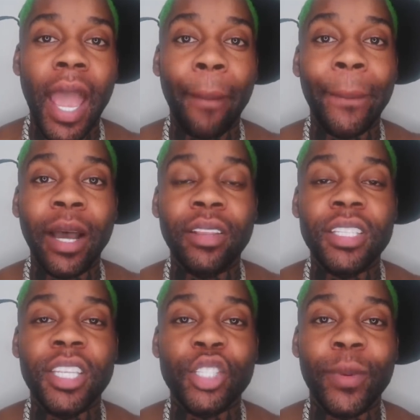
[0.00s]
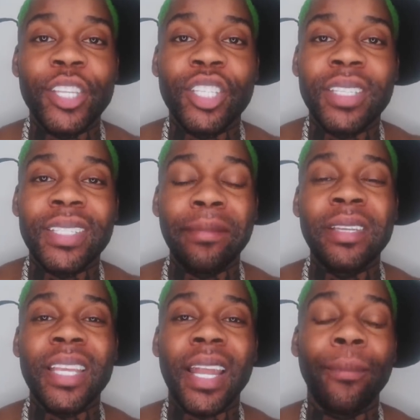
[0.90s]
about the situation, Demi
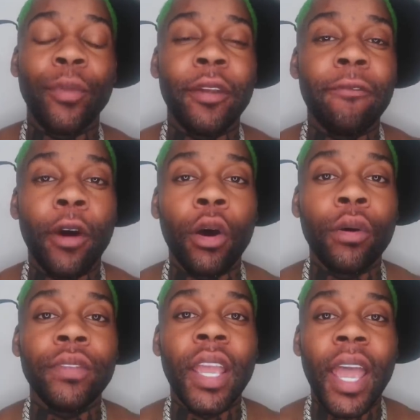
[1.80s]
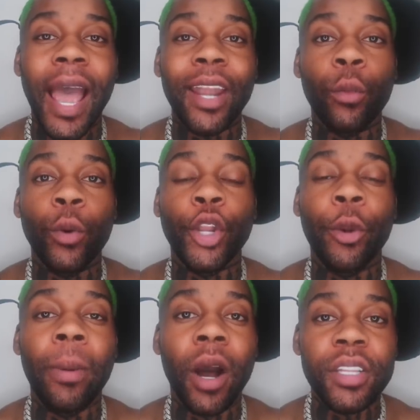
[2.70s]
said, I'm not involved, I don't want no
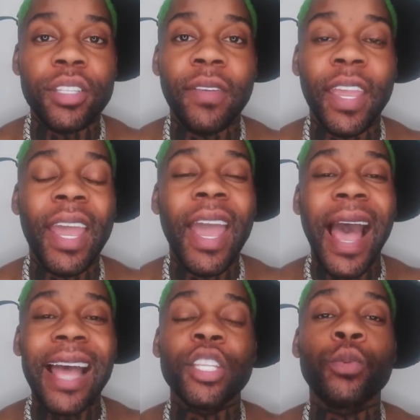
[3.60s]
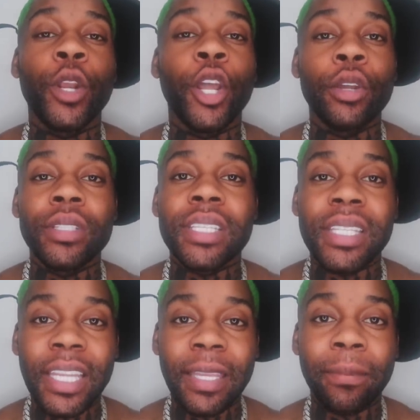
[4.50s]
parts of it, I just want to go to
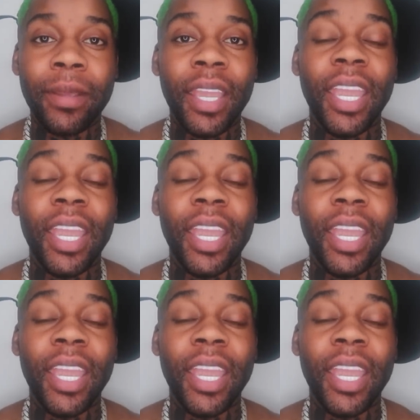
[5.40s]
sleep.